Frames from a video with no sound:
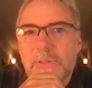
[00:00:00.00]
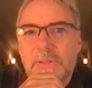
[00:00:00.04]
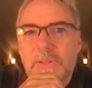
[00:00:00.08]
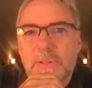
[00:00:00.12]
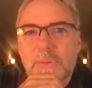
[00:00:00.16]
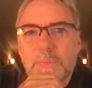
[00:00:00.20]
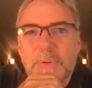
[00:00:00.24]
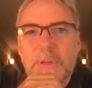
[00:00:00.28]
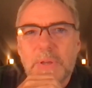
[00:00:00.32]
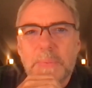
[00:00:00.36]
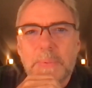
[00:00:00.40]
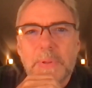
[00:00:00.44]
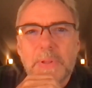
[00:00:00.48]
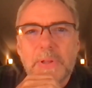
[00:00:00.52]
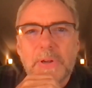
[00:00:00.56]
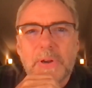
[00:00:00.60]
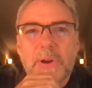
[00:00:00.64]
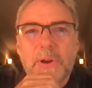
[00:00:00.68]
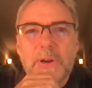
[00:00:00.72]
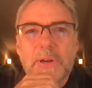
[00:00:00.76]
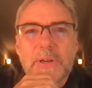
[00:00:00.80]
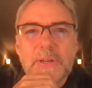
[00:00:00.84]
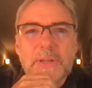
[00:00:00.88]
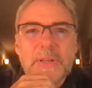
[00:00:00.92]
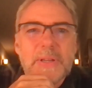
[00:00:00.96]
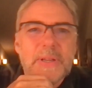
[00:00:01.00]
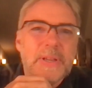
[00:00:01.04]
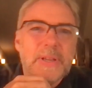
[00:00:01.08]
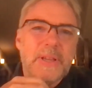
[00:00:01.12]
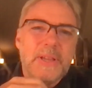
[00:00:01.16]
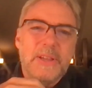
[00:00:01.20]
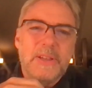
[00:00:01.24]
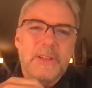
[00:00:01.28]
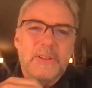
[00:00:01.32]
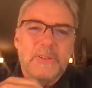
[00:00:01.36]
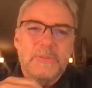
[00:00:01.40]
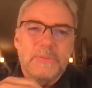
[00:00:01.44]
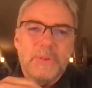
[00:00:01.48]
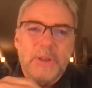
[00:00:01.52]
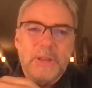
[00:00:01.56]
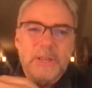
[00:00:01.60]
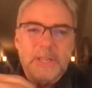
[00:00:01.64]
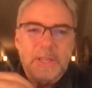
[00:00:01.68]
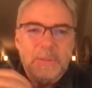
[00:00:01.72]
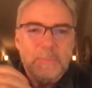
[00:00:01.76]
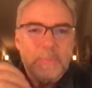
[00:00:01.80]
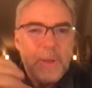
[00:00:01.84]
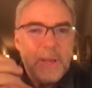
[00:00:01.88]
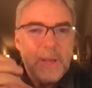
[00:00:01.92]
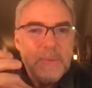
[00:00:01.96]
just that people are
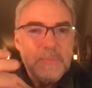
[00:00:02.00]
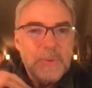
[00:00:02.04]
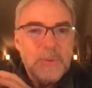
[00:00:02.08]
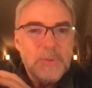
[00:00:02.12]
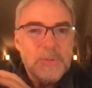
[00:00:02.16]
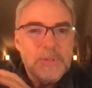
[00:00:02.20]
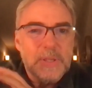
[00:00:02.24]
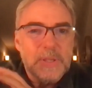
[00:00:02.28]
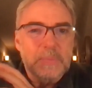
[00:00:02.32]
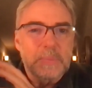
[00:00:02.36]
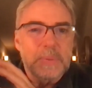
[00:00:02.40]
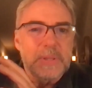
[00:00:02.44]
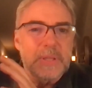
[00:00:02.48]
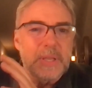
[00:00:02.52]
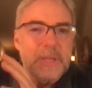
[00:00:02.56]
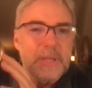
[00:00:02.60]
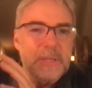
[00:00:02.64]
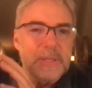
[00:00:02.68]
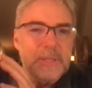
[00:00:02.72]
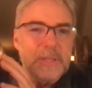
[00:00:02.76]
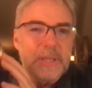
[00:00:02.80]
finding my music, but they,